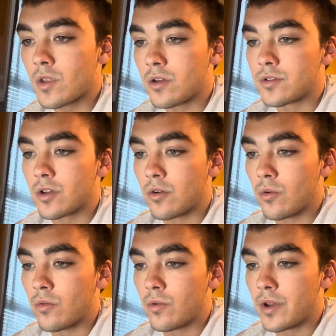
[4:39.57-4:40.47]

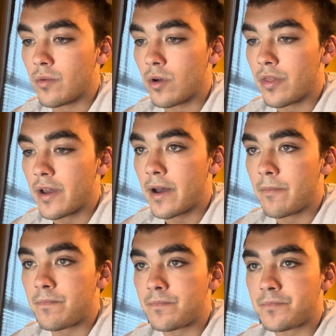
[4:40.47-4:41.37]
So we didn't want that.
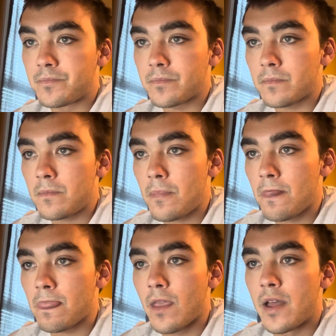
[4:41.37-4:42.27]

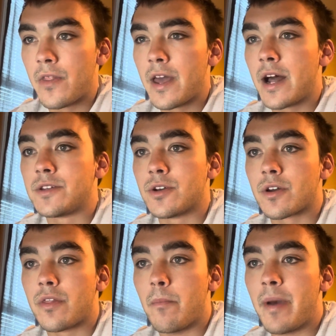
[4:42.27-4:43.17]
And then I
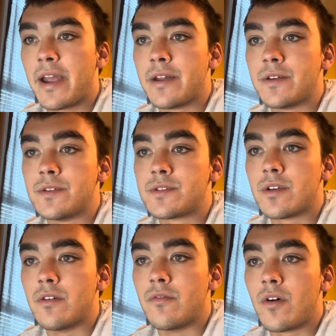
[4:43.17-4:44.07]
took the betas
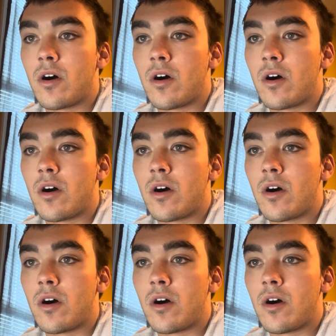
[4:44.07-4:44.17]
of